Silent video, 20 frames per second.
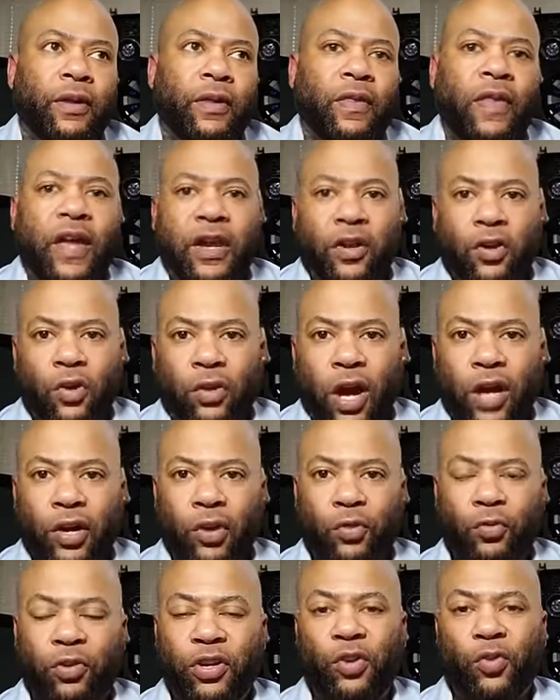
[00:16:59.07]
they no
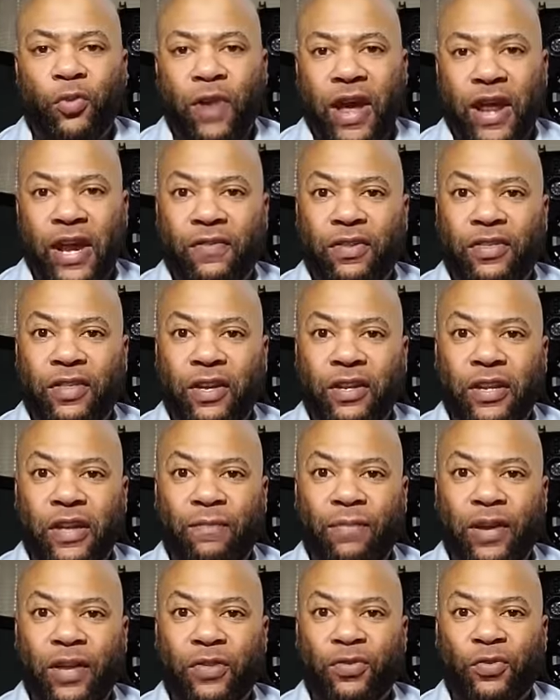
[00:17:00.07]
longer regret everything
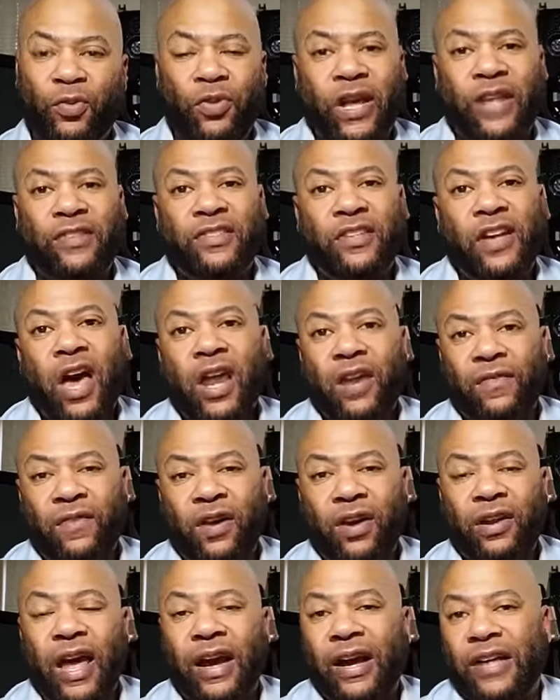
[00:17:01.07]
they've been through and that's kind of a,
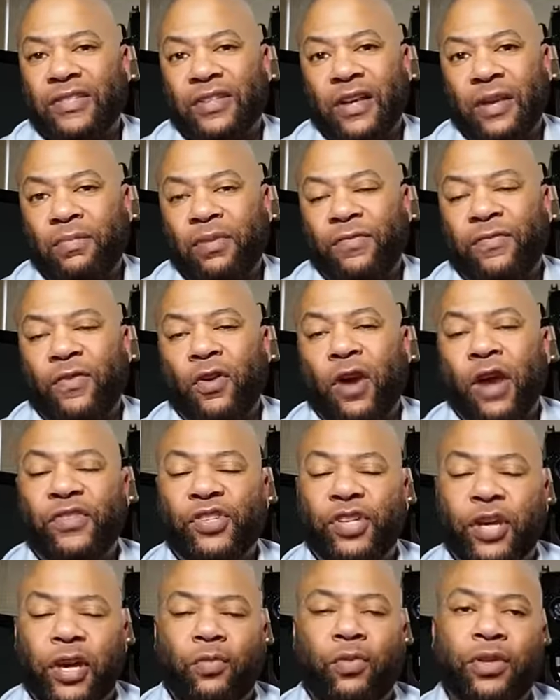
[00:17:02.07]
like i said before i've
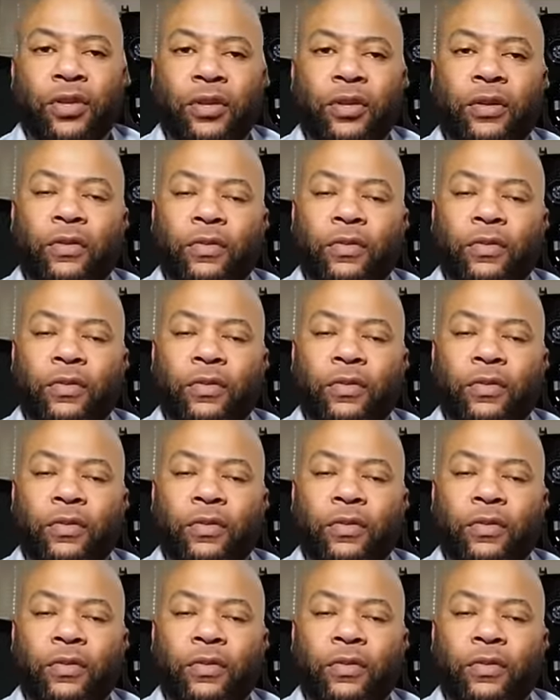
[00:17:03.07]
shared with